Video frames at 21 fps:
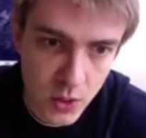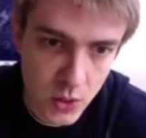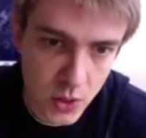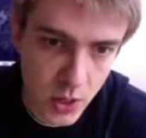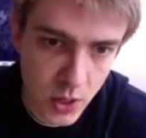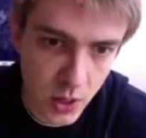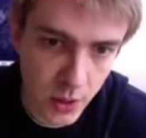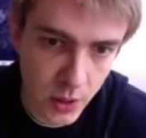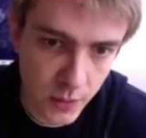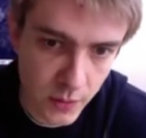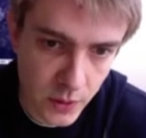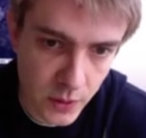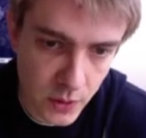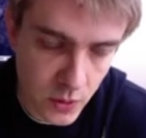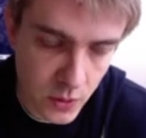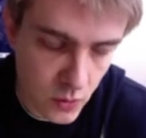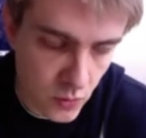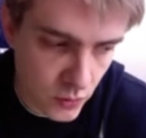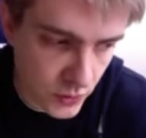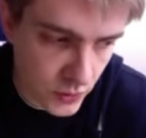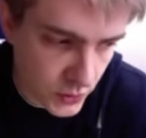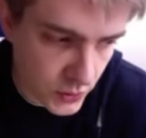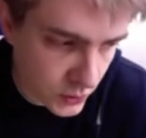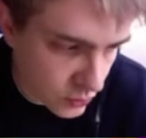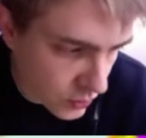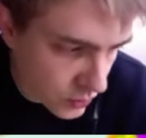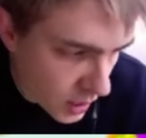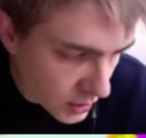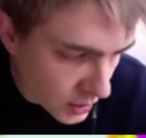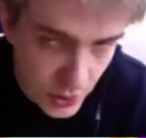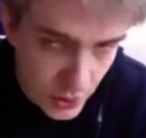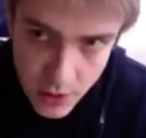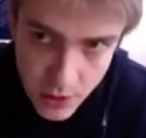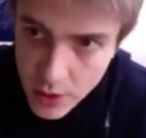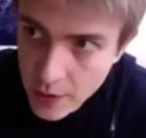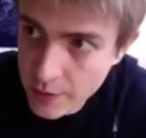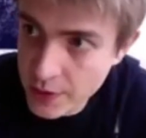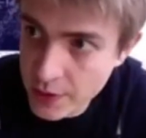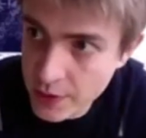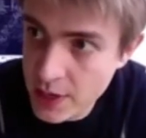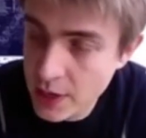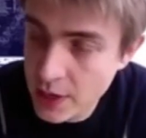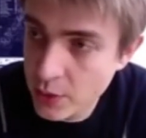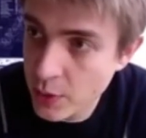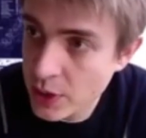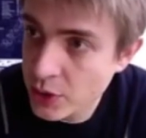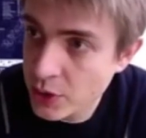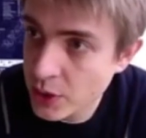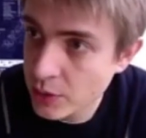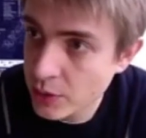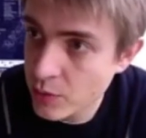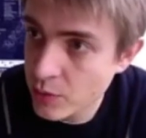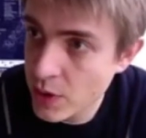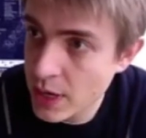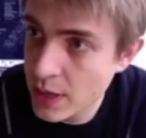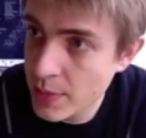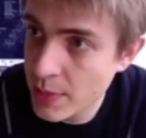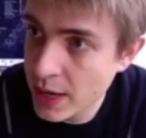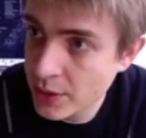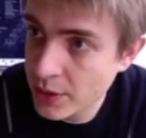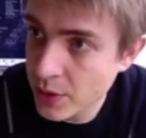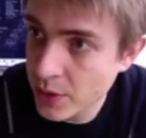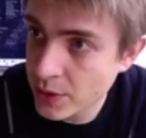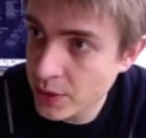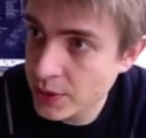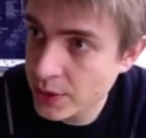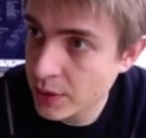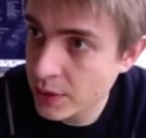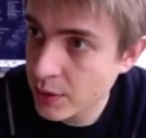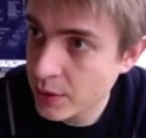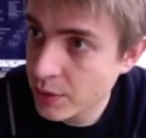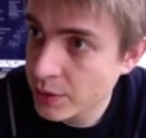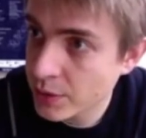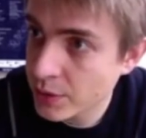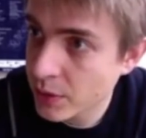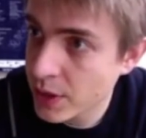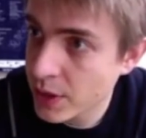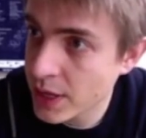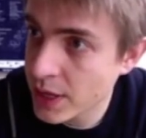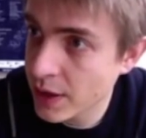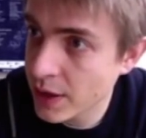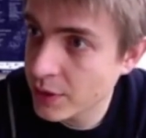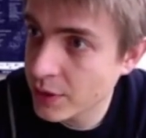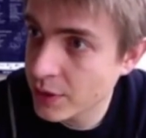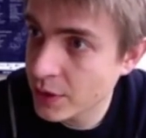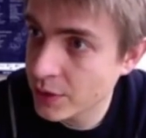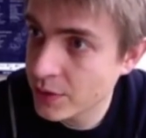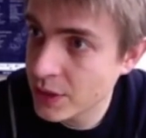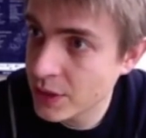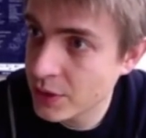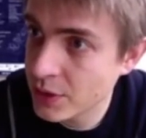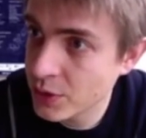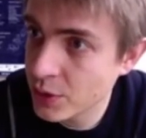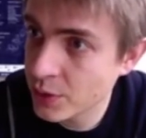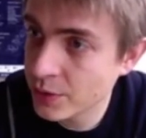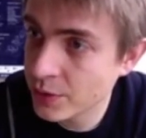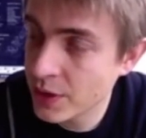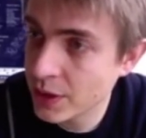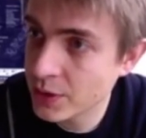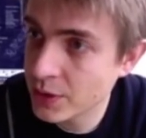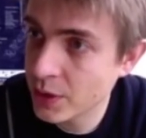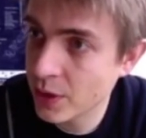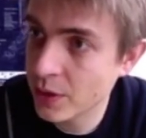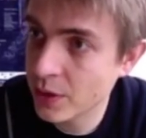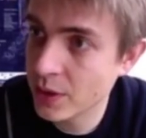The structure of the equation really matters, and hopefully I've convinced you that